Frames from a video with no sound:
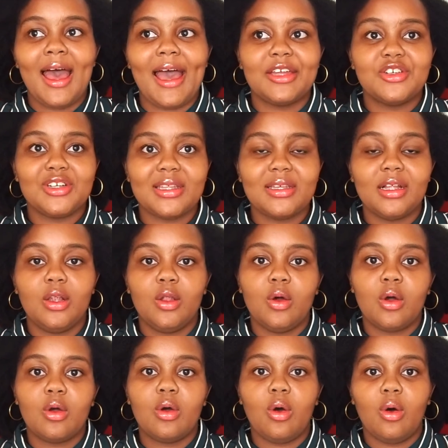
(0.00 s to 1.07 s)
I'd rather
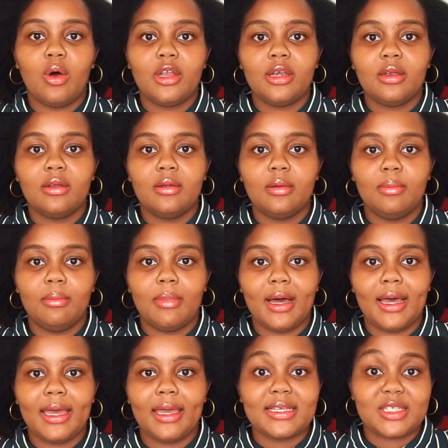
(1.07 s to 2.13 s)
log on
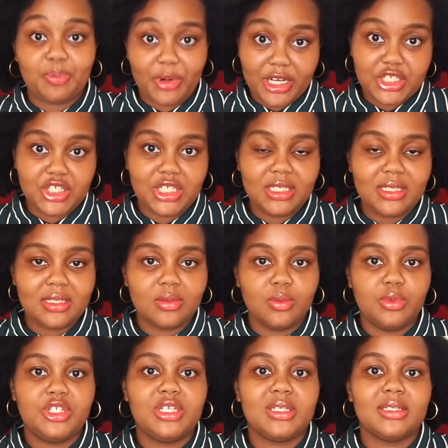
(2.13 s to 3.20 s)
my spreadsheet,
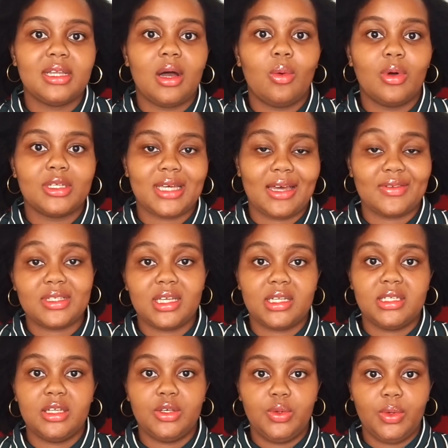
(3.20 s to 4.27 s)
which is now what I
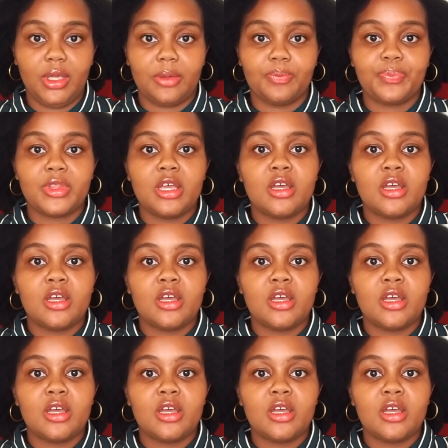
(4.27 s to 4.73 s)
started doing.